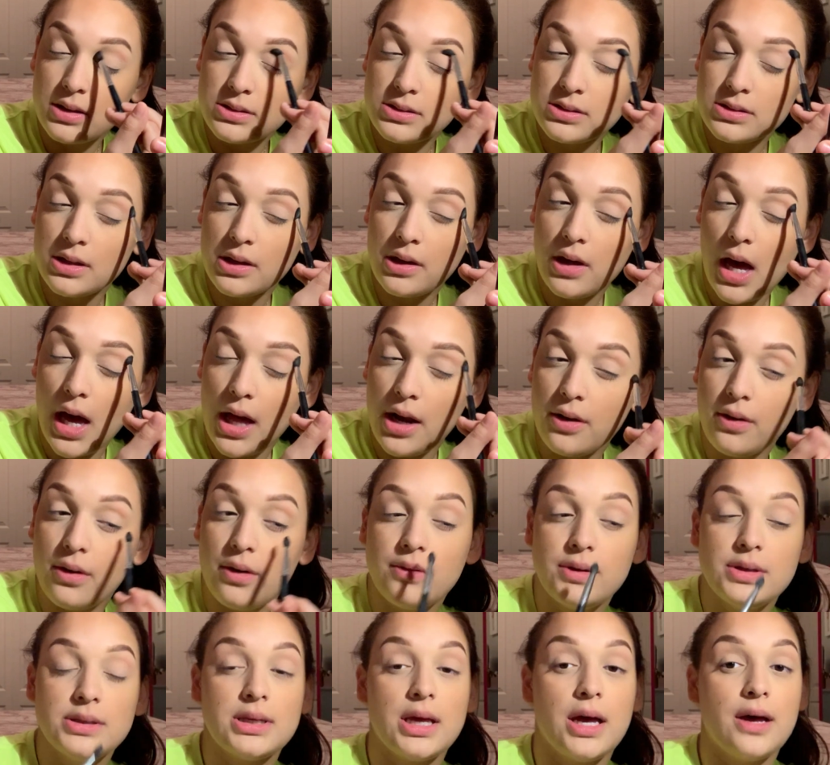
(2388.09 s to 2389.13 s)
so I don't
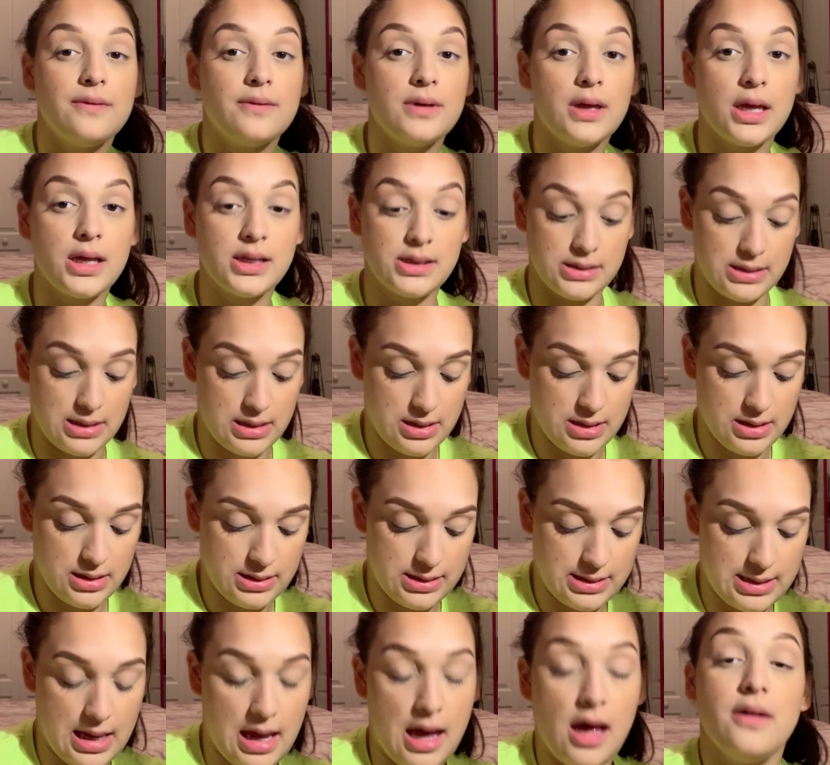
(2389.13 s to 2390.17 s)
always have like
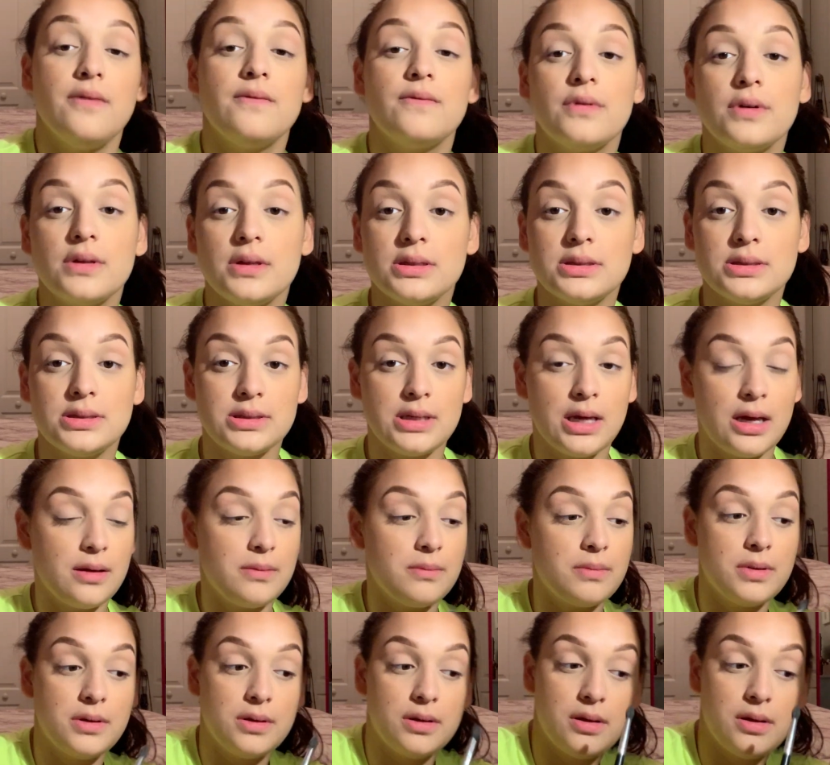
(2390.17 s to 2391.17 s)
time for this step,